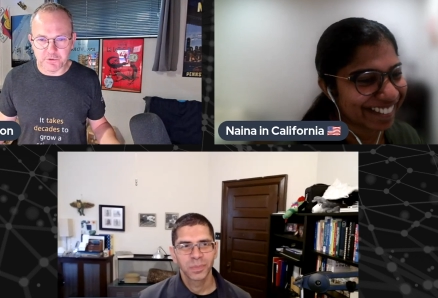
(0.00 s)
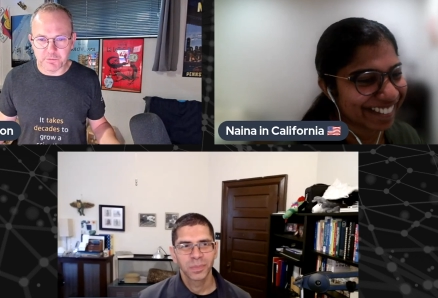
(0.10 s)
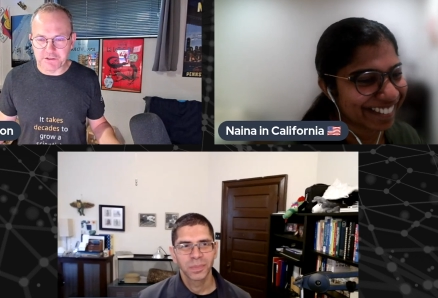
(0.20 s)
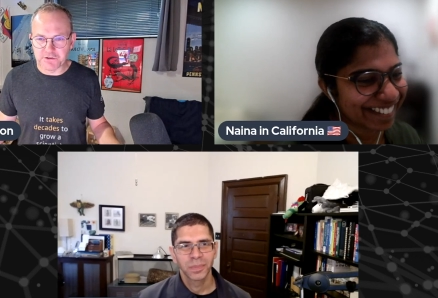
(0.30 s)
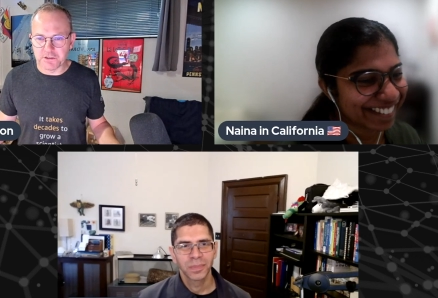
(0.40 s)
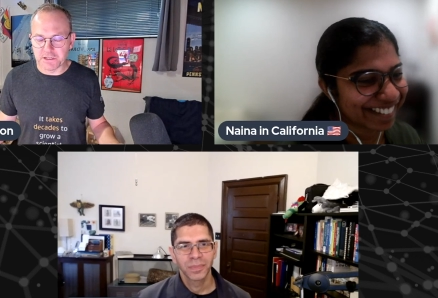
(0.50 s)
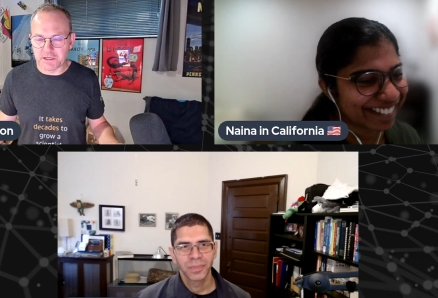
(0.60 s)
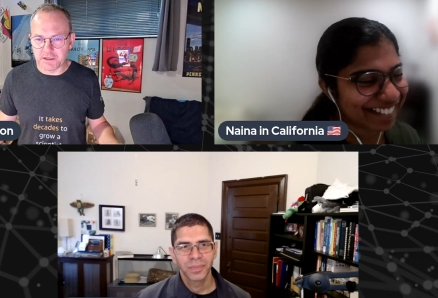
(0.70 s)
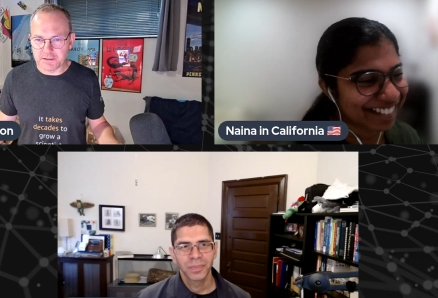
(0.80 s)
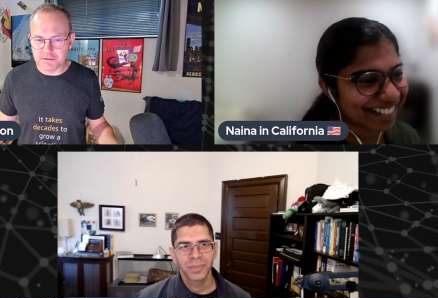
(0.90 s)
Speaker 1: Batch on
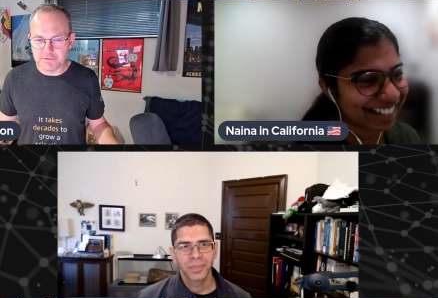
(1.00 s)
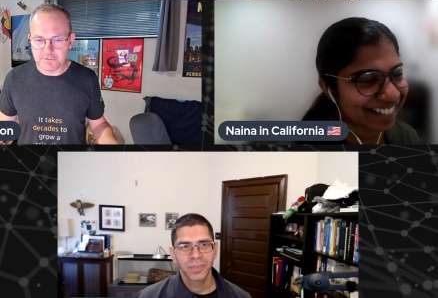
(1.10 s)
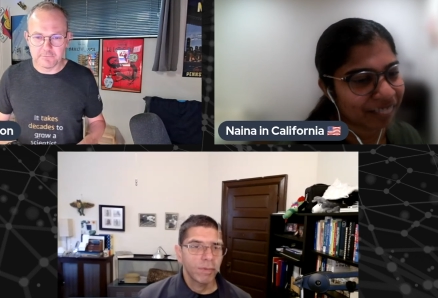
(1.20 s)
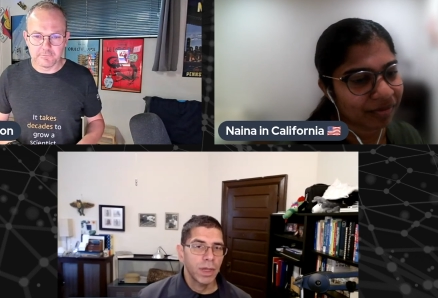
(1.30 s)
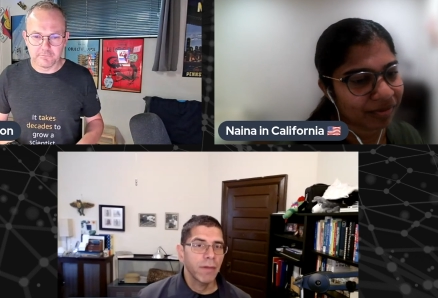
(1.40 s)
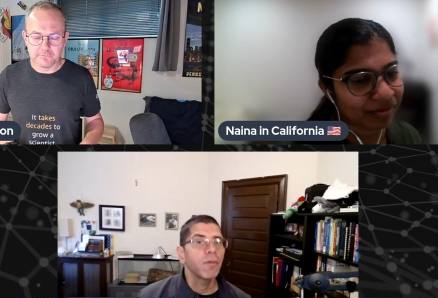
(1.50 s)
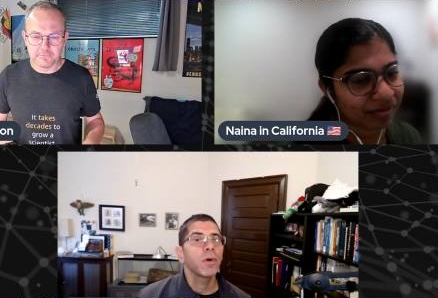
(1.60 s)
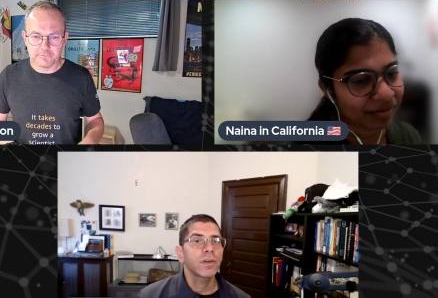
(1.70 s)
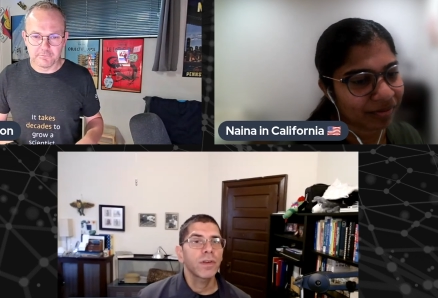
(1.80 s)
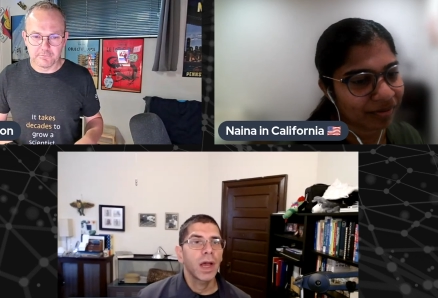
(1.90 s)
EKS? We have a
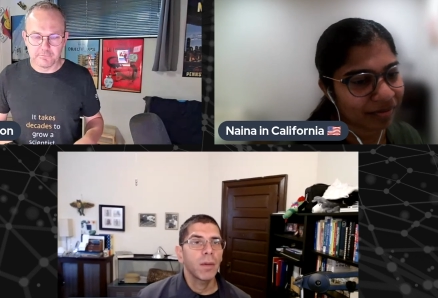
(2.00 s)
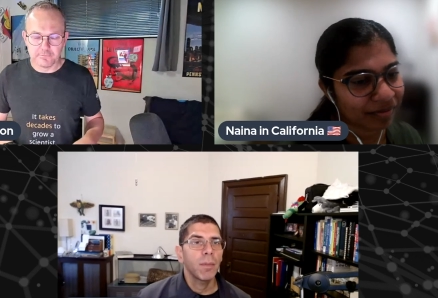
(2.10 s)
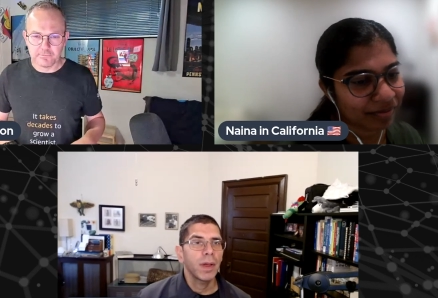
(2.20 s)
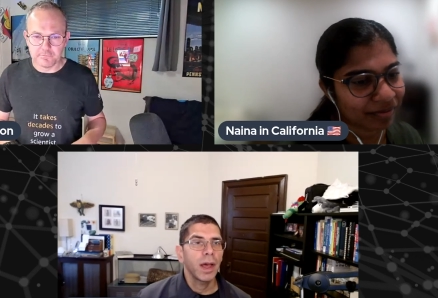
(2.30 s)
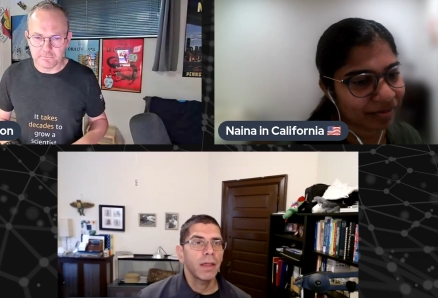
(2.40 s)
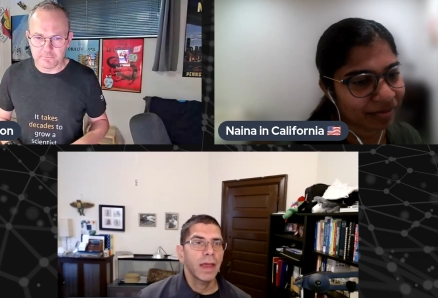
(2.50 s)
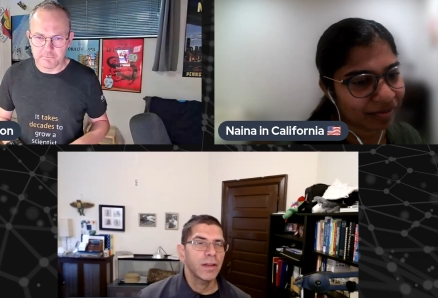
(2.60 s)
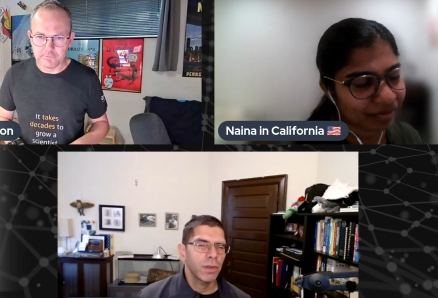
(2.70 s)
workshop uh, that